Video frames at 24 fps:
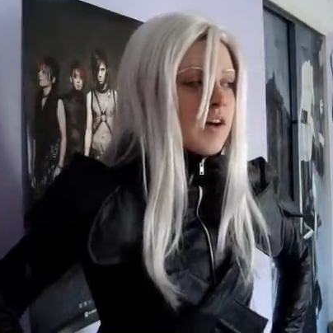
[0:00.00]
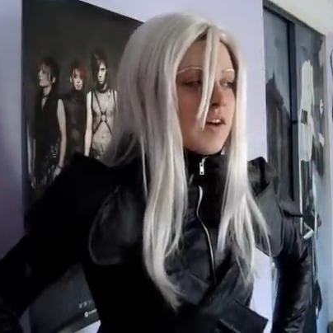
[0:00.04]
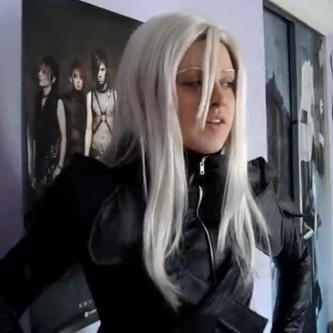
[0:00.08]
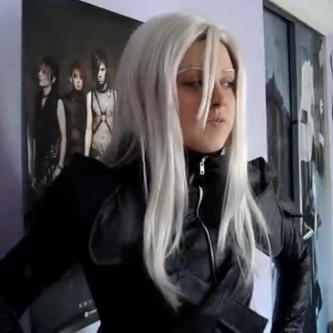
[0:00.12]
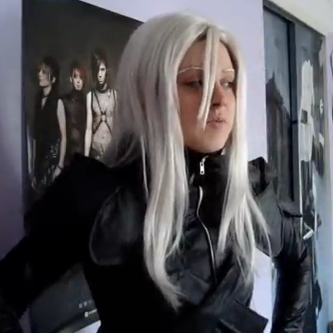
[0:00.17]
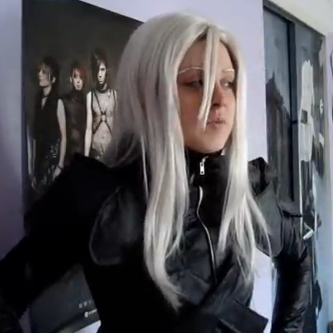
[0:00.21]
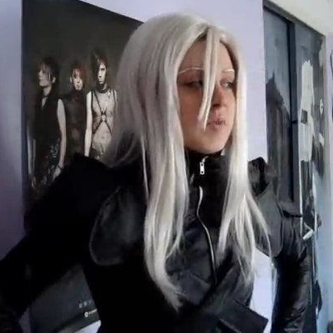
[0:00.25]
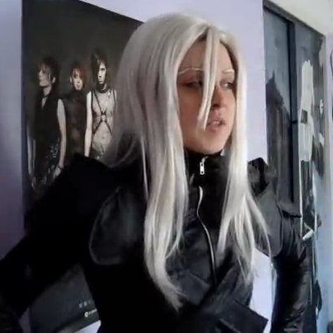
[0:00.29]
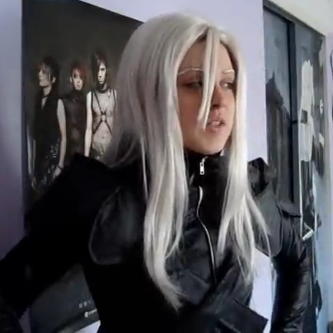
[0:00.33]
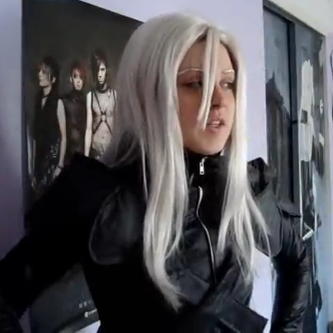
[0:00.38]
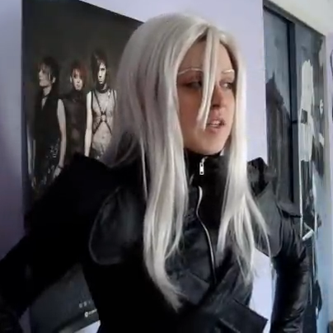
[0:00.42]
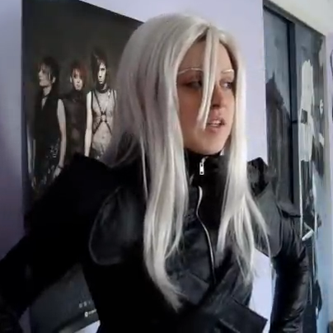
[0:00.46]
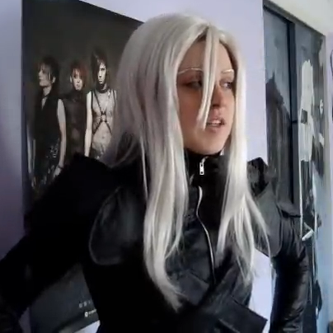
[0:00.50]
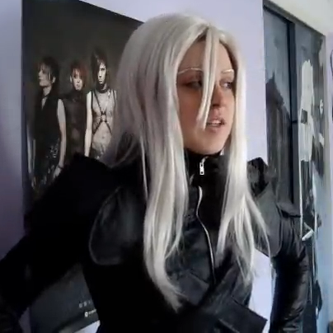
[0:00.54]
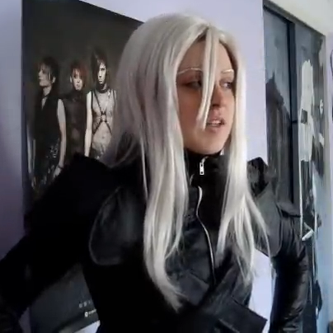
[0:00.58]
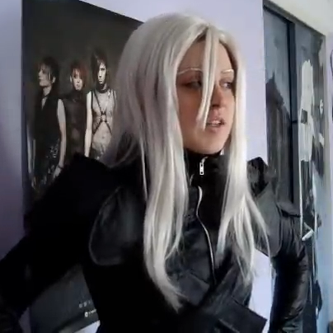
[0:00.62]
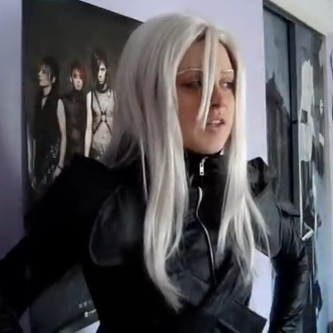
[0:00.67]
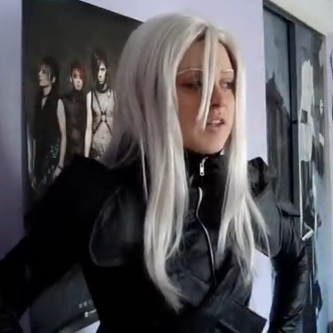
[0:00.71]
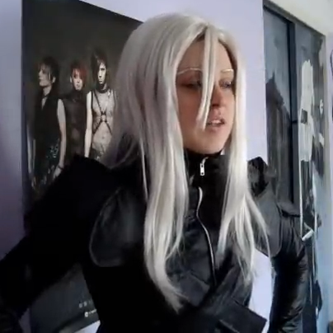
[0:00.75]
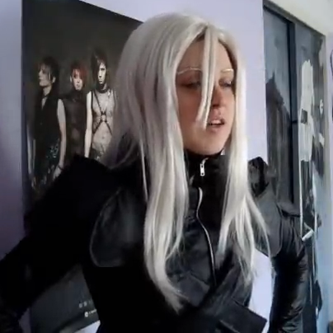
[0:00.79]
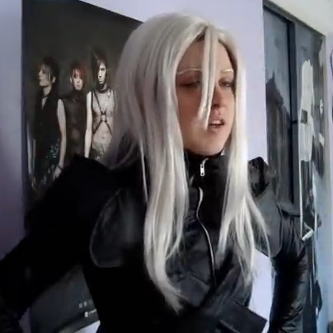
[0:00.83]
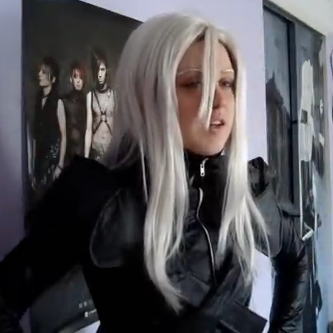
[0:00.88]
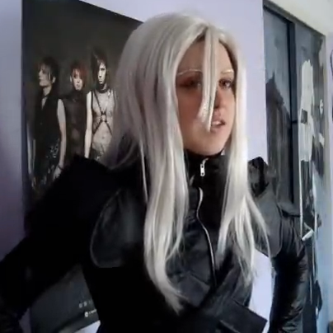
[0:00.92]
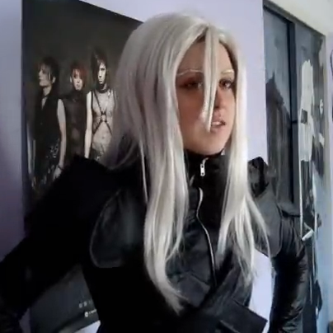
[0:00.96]
I've been
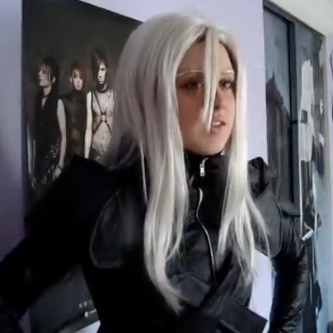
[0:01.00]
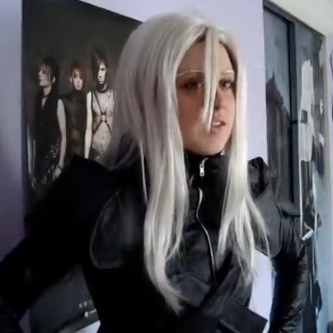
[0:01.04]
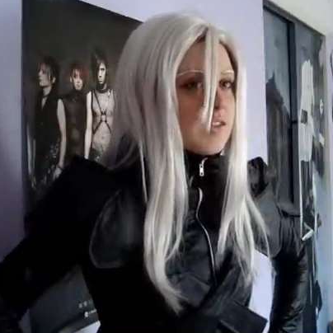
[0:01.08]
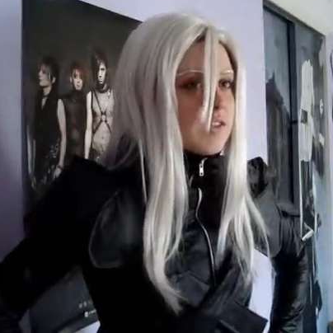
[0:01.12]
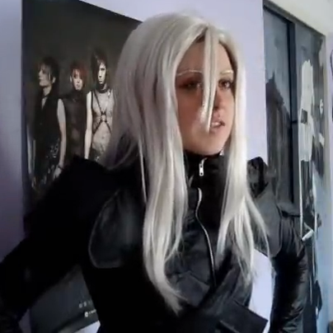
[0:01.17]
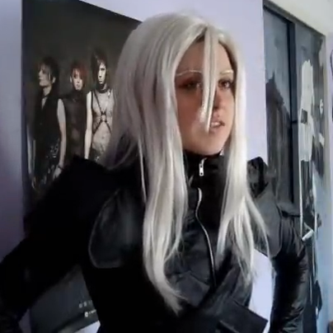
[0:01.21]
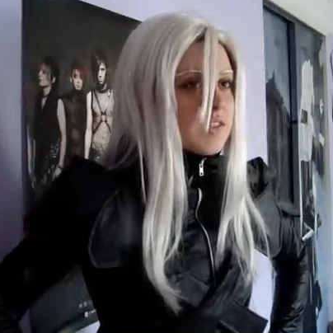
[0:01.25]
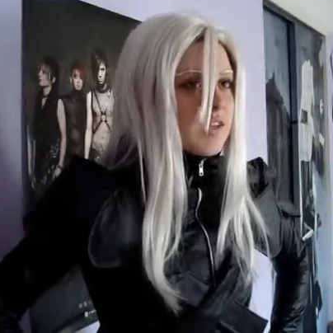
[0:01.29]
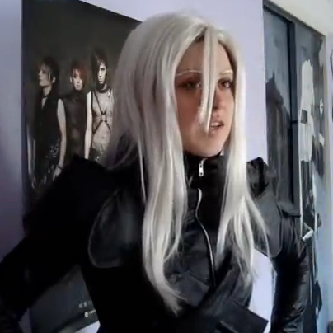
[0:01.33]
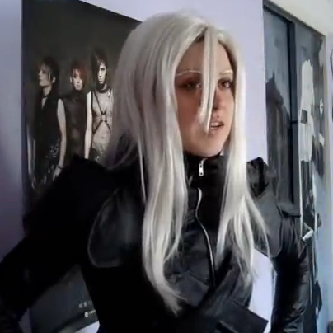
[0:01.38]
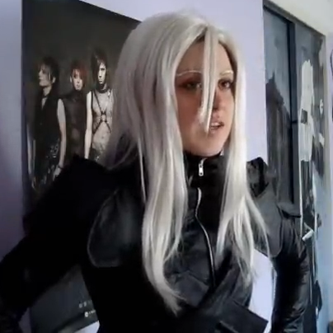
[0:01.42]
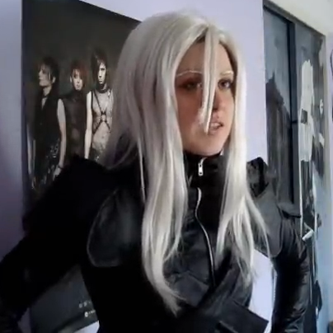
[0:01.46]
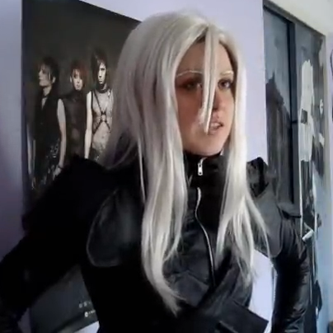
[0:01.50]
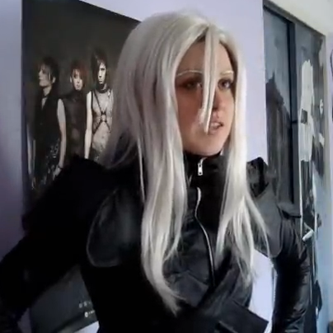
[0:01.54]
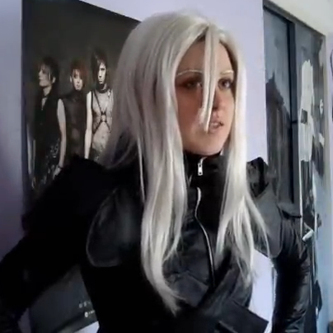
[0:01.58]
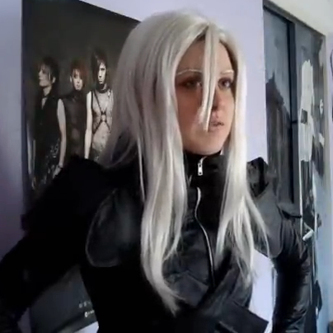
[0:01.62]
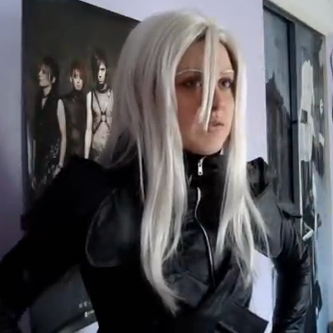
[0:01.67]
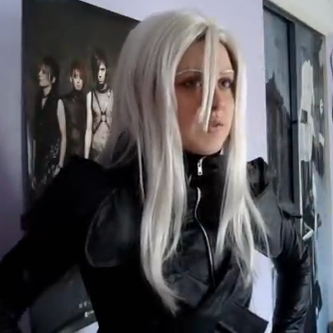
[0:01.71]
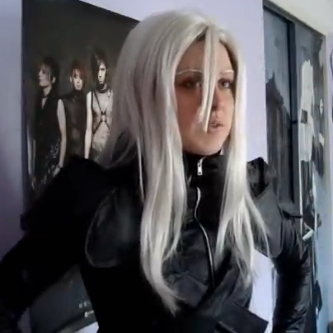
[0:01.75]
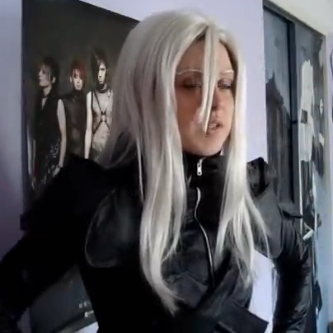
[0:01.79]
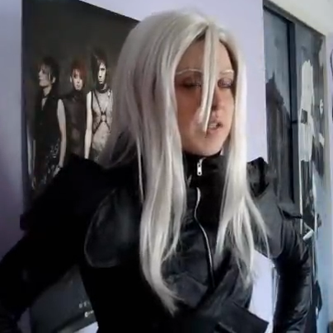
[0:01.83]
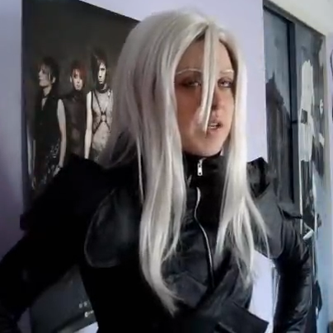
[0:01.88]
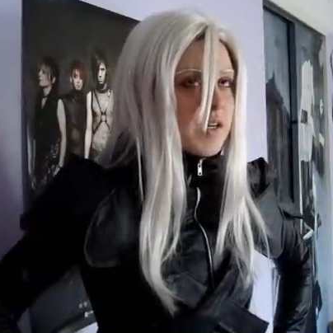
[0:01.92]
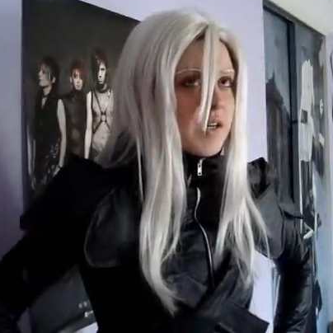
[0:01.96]
consciously,
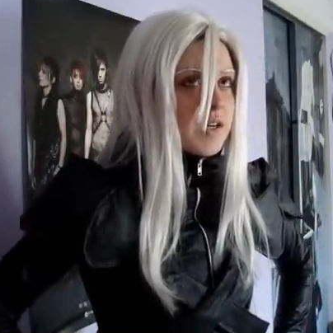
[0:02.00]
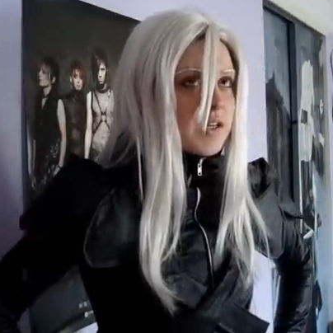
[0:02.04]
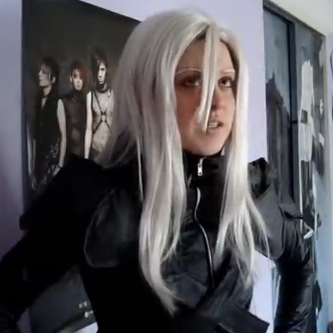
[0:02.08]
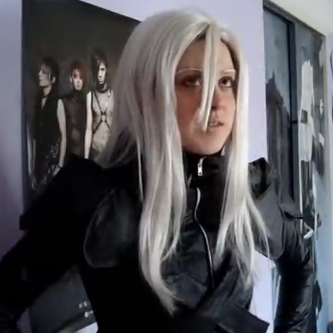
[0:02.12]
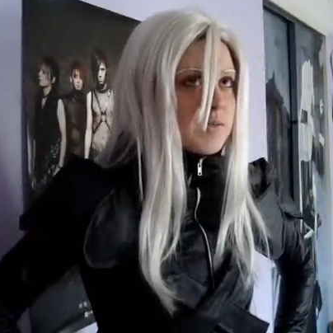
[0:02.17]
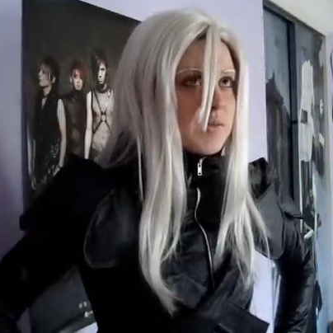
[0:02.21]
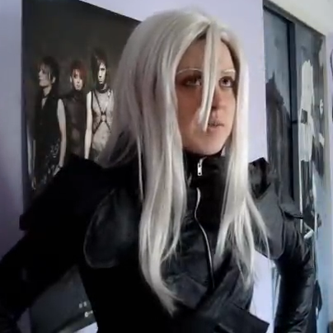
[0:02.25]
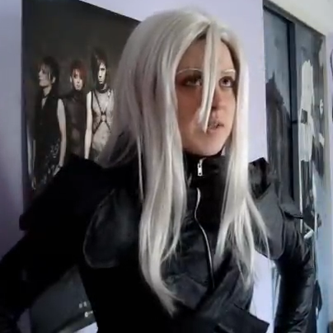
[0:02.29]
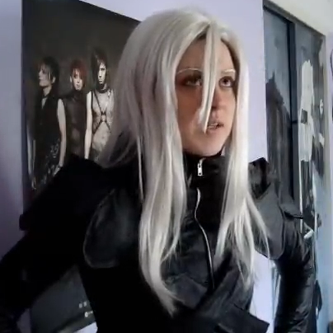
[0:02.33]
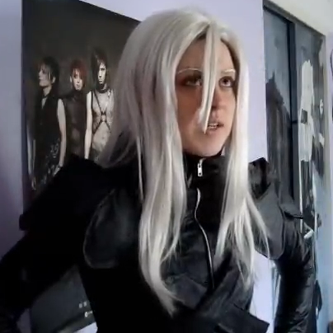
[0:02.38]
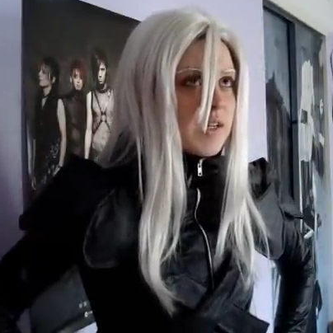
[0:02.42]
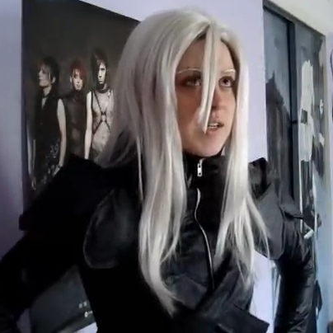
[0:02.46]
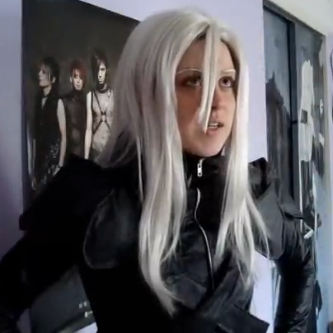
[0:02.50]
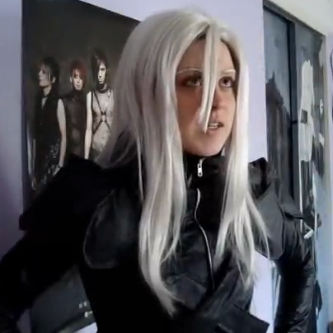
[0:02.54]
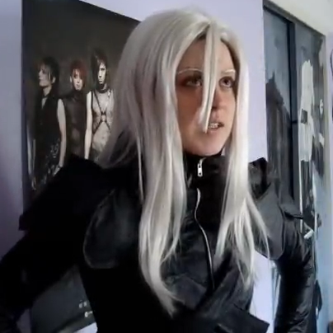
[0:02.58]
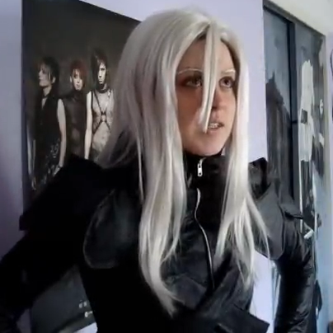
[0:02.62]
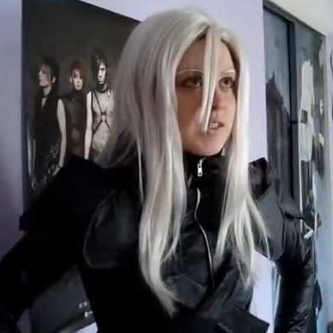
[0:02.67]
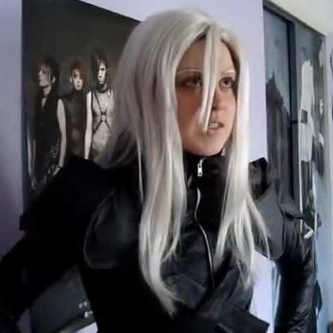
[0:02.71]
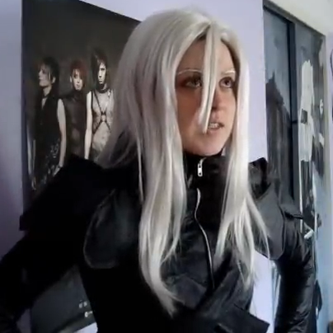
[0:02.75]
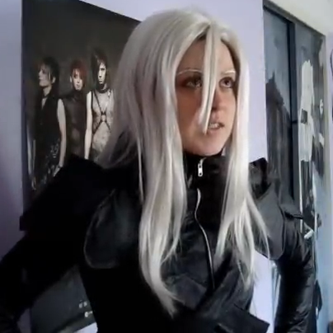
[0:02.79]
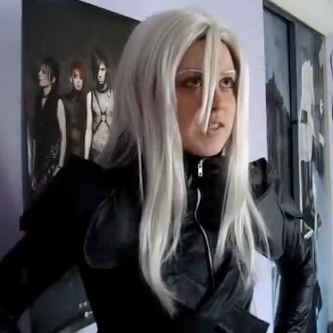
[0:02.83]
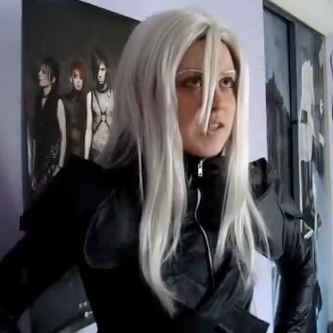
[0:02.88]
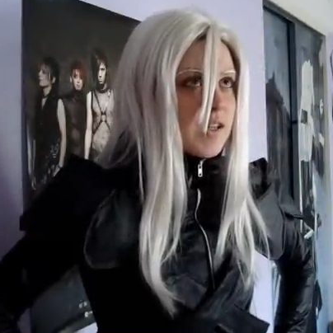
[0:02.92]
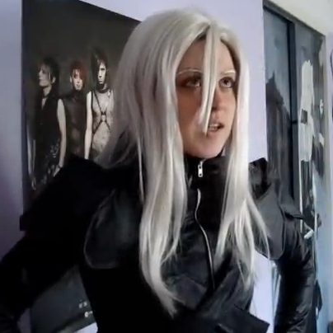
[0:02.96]
actively cosplaying
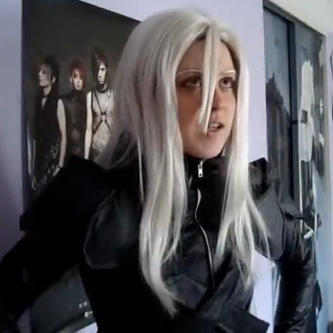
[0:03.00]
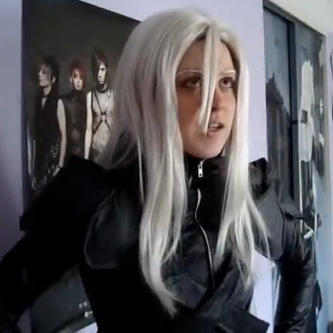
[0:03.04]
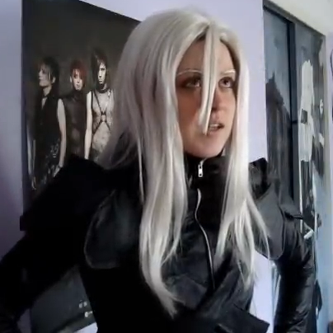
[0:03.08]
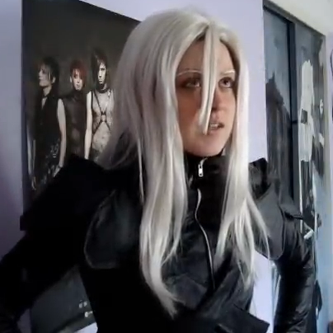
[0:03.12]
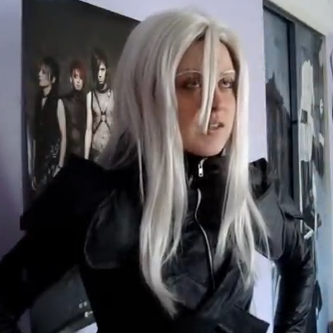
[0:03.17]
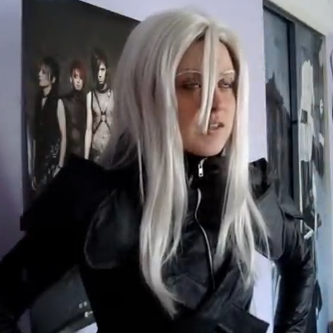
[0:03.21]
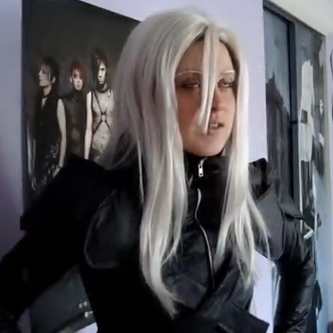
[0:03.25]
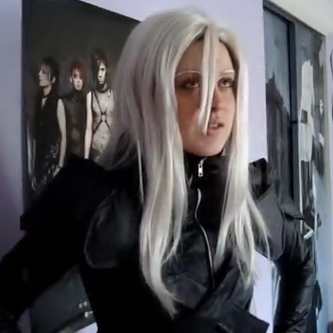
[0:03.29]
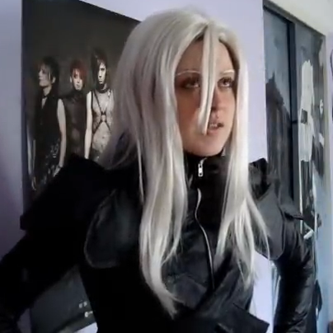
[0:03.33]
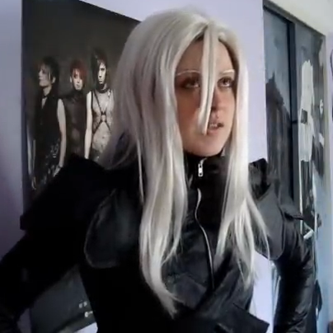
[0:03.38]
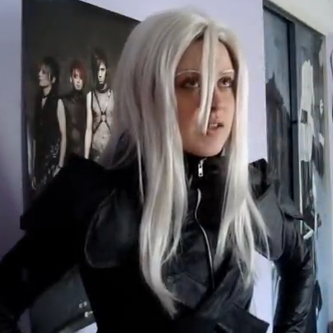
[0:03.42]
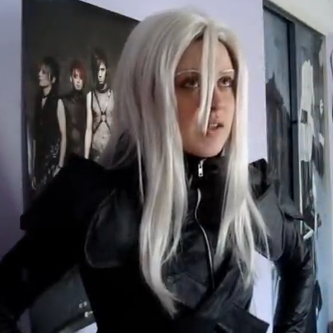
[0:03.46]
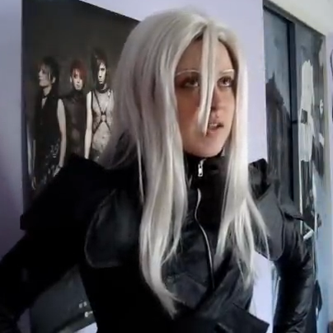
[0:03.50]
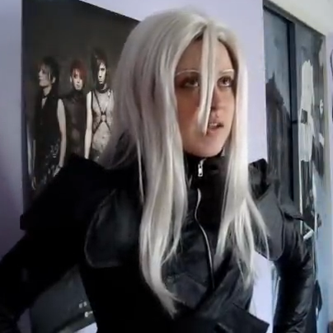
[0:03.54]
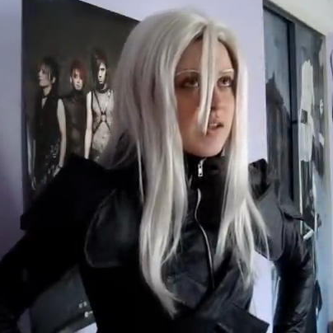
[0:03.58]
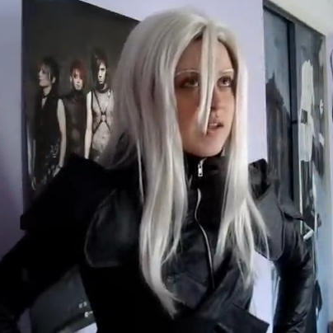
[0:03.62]
since,